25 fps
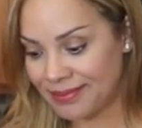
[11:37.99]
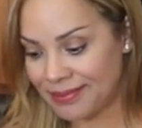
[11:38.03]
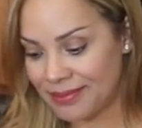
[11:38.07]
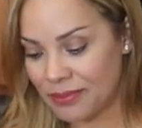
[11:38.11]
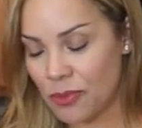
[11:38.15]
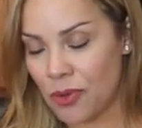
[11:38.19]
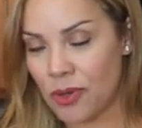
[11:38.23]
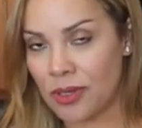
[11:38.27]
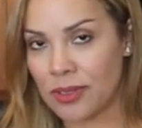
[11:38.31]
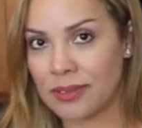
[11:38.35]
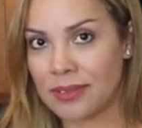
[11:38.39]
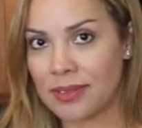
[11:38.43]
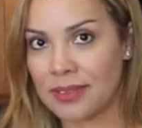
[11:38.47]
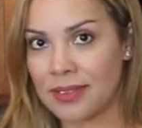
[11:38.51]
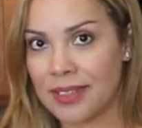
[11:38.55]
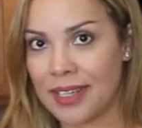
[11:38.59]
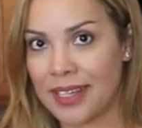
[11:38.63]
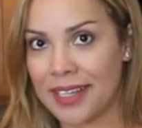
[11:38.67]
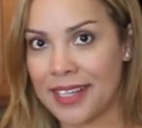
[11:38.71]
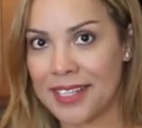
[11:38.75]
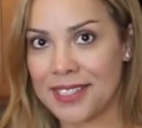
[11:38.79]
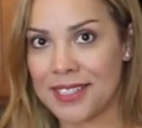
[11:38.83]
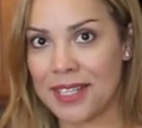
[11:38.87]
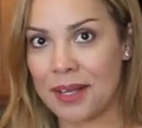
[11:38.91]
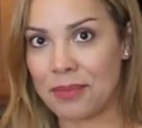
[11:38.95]
Well, I
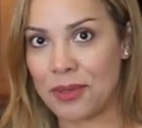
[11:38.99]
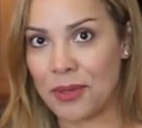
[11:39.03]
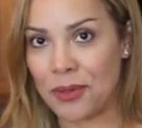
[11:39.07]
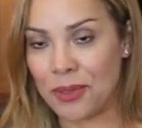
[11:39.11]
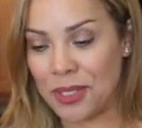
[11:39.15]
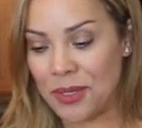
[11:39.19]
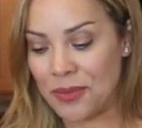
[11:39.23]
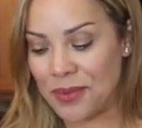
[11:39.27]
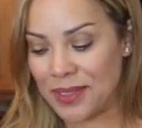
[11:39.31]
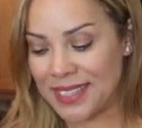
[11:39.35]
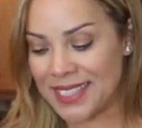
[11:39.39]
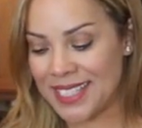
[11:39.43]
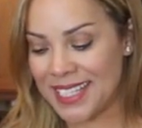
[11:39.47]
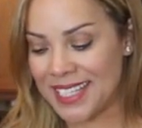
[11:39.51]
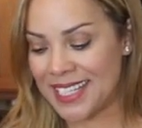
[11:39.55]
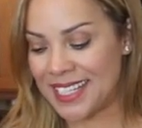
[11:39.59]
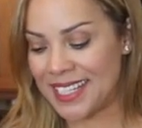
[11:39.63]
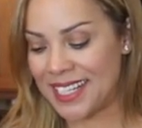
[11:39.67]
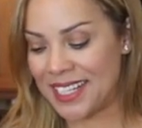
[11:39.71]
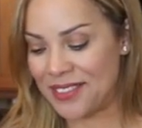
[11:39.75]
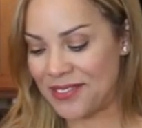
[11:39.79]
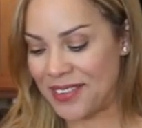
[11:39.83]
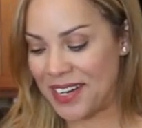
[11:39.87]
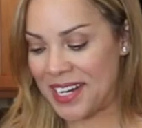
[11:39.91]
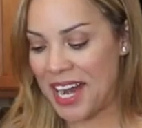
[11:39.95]
guess I'm the only one digging
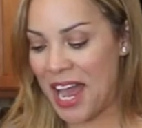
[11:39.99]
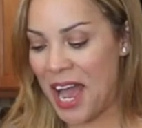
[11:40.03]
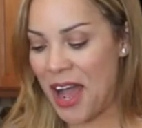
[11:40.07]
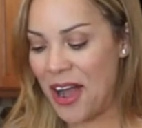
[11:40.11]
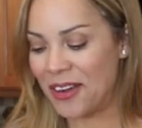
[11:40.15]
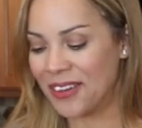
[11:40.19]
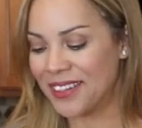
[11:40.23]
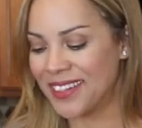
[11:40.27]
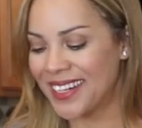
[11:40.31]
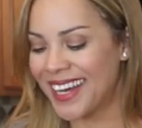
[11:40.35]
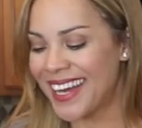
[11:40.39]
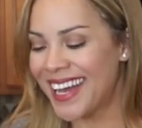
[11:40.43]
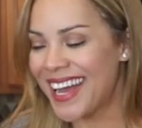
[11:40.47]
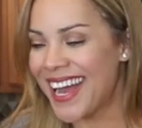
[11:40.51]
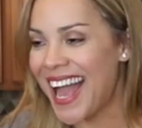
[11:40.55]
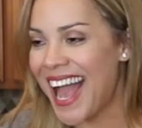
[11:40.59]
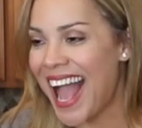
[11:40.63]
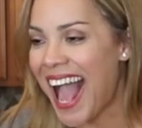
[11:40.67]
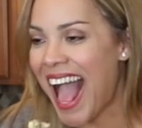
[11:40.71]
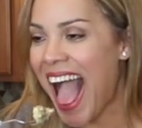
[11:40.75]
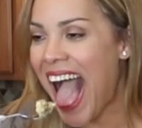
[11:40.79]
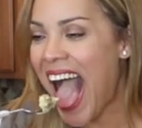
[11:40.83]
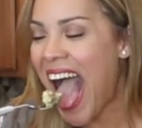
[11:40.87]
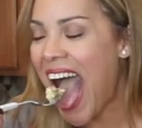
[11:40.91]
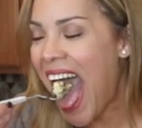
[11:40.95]
in right now.
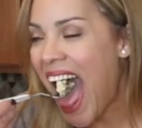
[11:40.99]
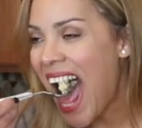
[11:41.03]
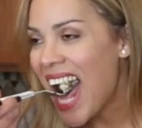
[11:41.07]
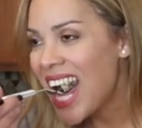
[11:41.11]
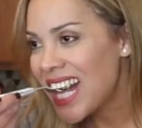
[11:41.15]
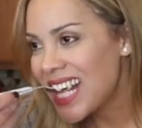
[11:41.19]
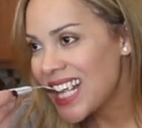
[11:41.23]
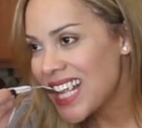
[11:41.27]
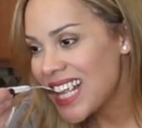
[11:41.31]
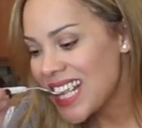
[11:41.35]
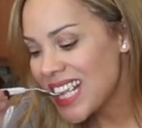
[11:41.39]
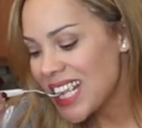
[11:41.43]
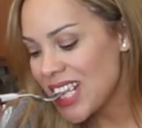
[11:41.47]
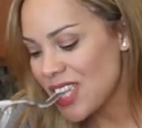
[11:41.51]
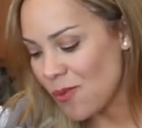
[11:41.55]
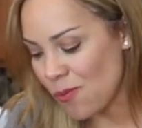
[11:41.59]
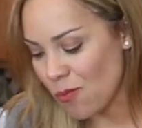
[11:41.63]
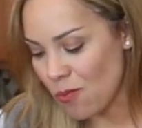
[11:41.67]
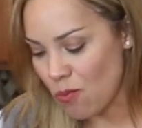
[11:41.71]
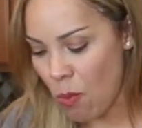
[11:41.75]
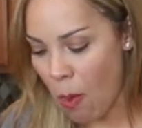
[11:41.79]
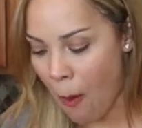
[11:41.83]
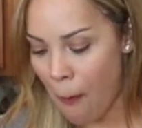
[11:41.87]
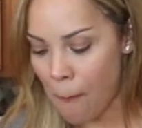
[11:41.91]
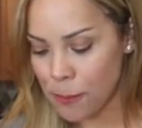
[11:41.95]

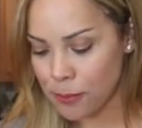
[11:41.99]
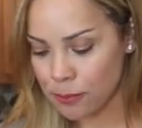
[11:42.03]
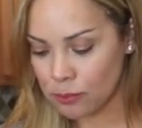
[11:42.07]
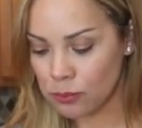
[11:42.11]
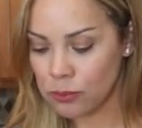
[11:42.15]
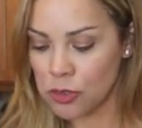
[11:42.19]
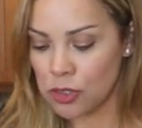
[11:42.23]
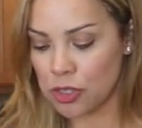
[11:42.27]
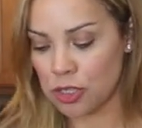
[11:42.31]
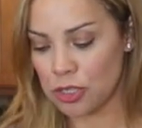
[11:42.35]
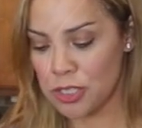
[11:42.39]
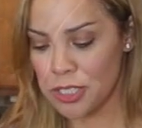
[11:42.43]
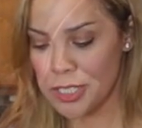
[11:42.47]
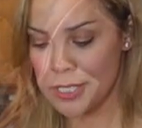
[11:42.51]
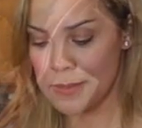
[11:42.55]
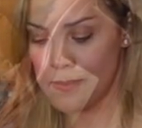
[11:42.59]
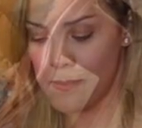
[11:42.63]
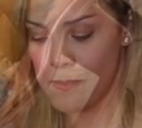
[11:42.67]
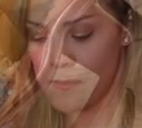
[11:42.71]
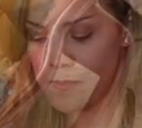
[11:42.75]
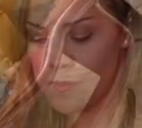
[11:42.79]
So good.